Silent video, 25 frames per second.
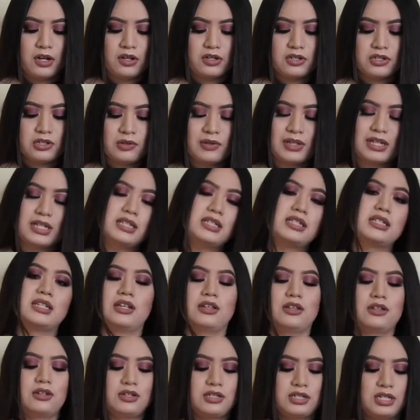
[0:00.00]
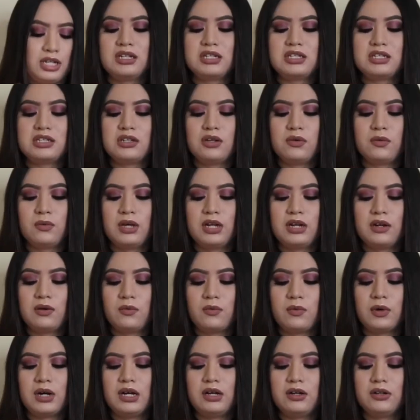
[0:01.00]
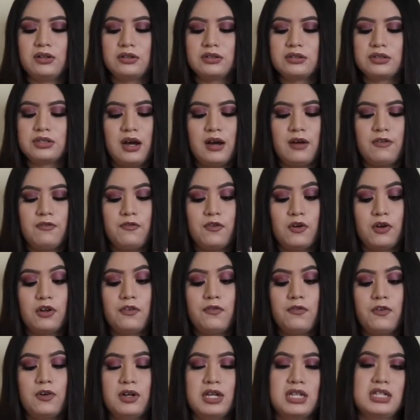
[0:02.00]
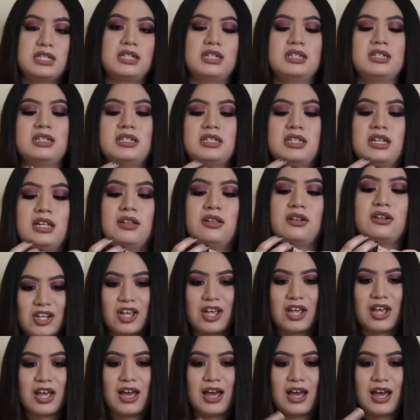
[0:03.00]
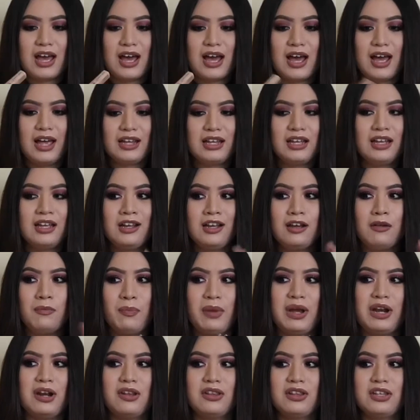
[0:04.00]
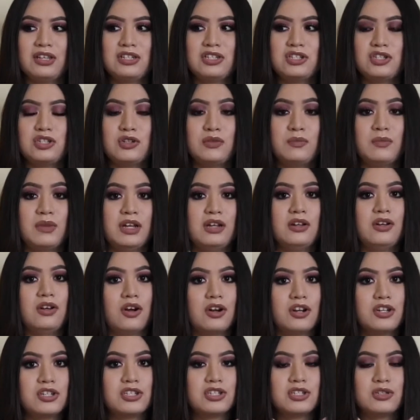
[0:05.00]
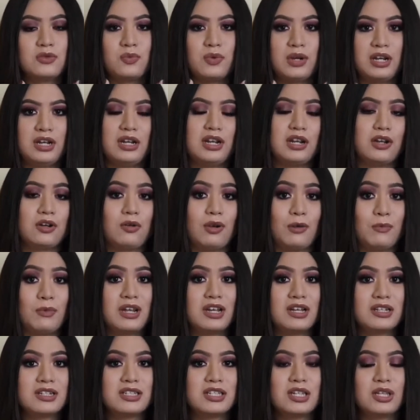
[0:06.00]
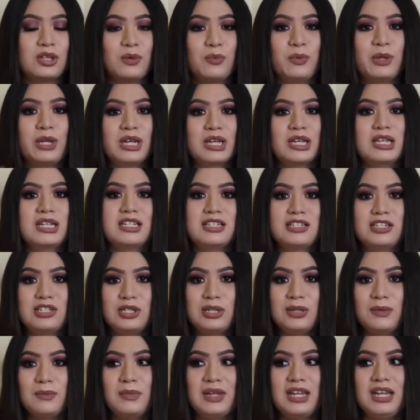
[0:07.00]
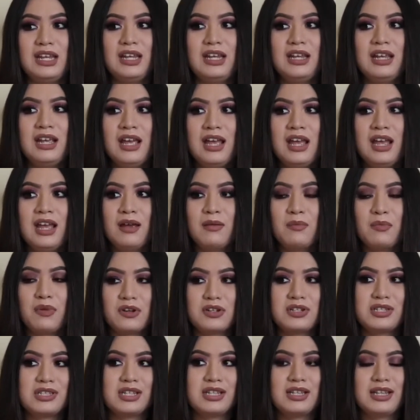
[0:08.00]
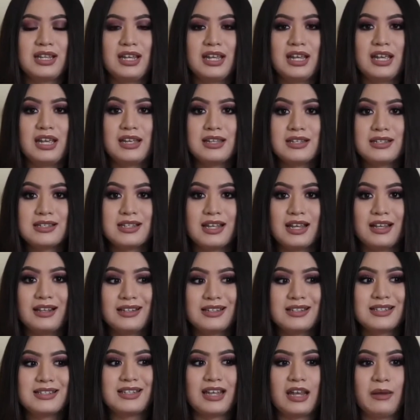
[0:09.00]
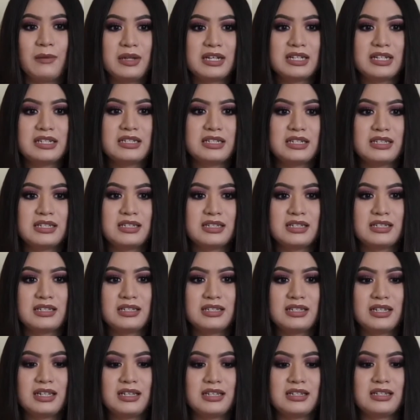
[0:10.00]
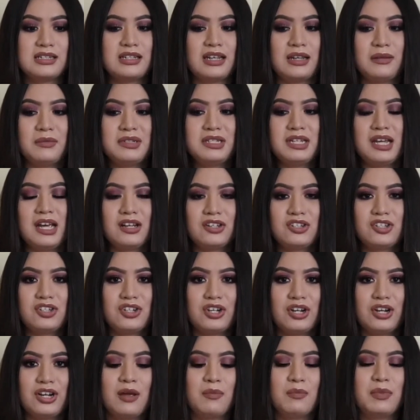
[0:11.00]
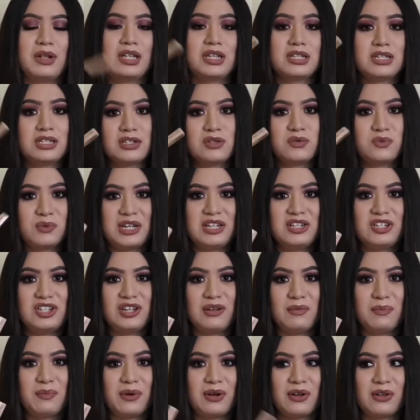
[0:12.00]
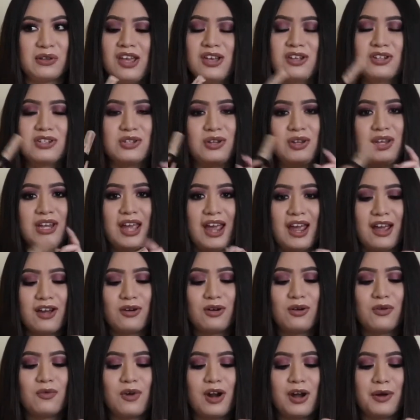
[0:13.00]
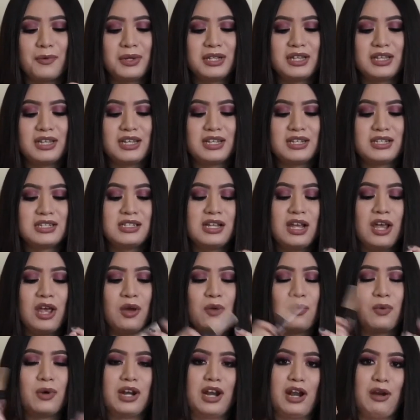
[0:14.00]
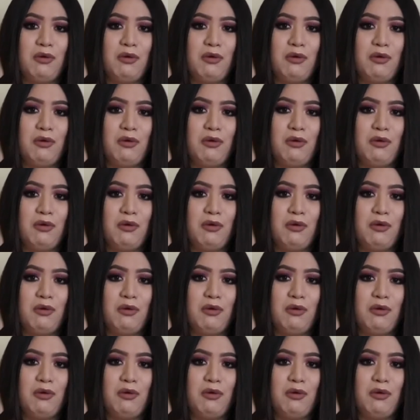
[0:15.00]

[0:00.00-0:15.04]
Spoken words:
on to concealers. It's the Wet n Wild Photo Focus Concealer. I can compare this to my NARS Radiant Creamy Concealer because to me, personally, it's the same consistency, the same texture, but this is way cheaper. So you can't go wrong with this. Would I